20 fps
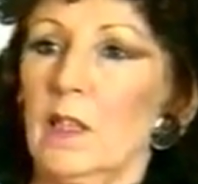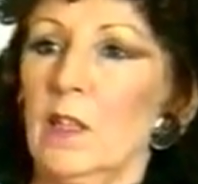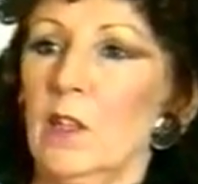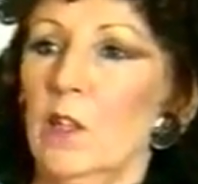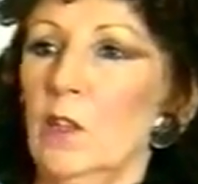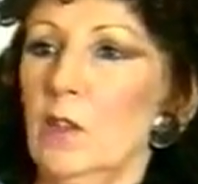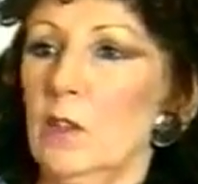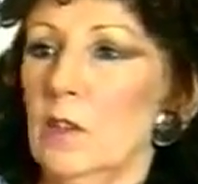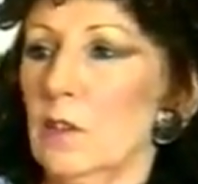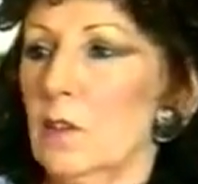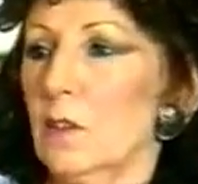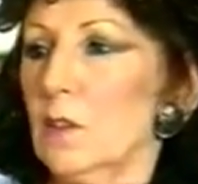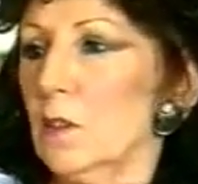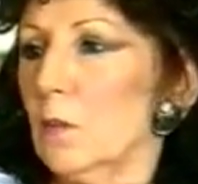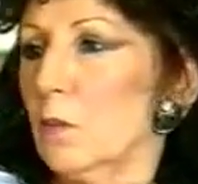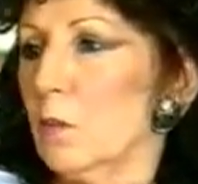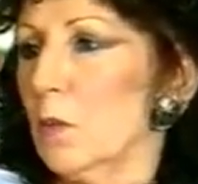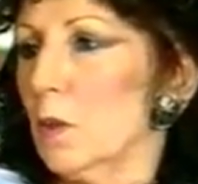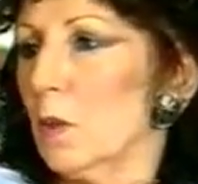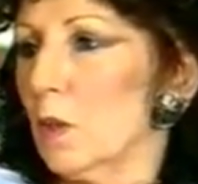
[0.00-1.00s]
my God, he
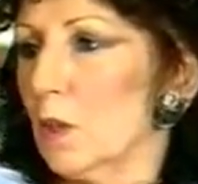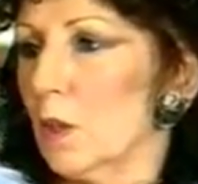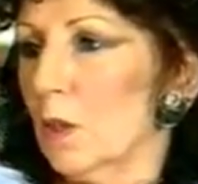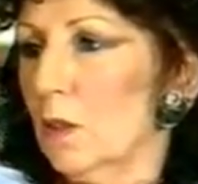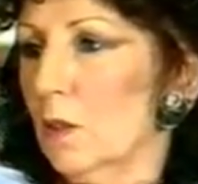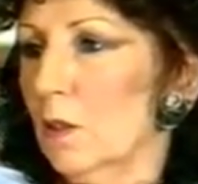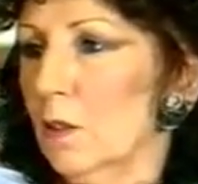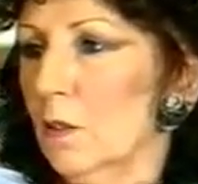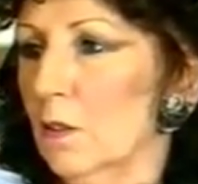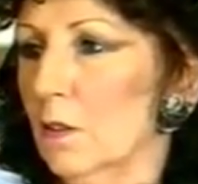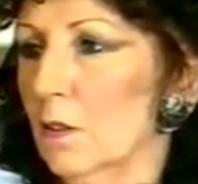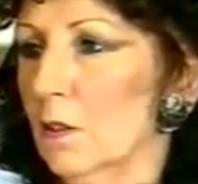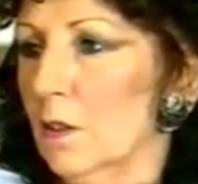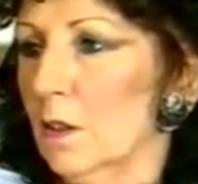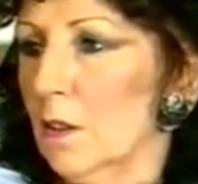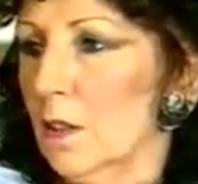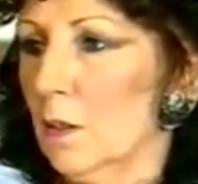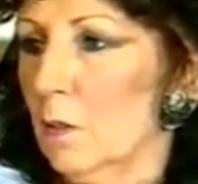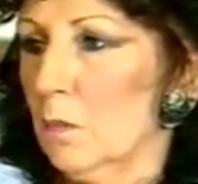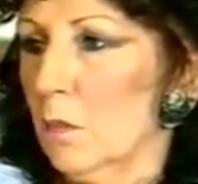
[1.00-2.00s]
said, "What's going on in
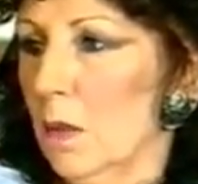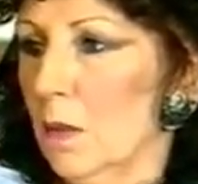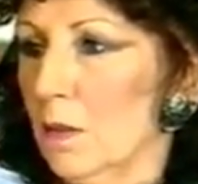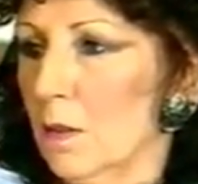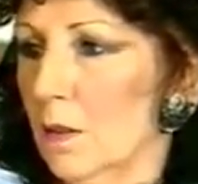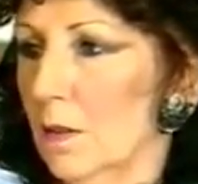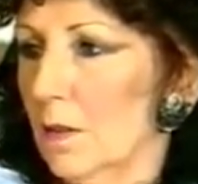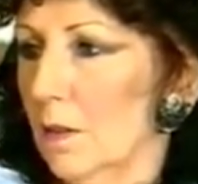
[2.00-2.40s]
there, Mother?"